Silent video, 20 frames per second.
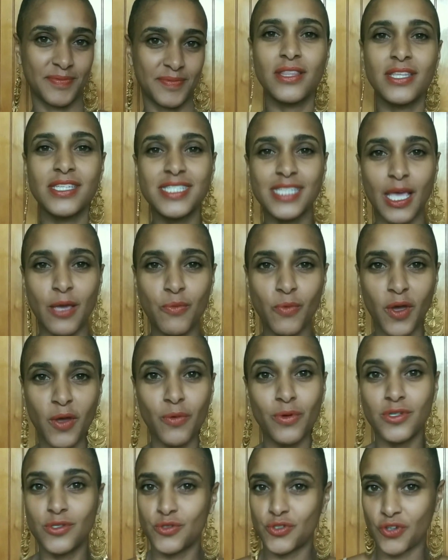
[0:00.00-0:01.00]
The same way
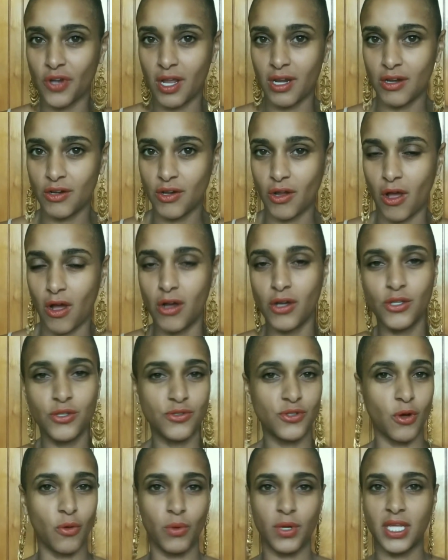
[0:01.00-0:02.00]
when you train a dog,
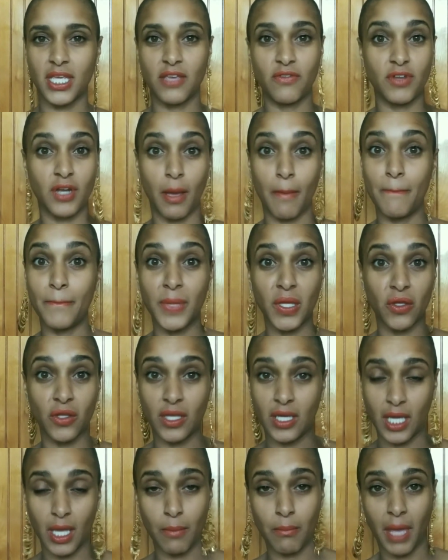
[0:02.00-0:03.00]
you don't want to give it a
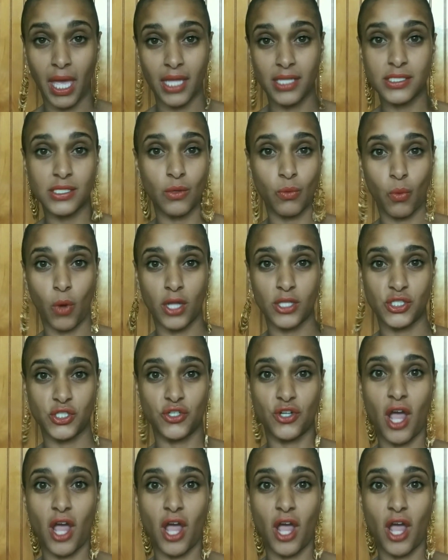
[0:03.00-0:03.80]
million commands at once.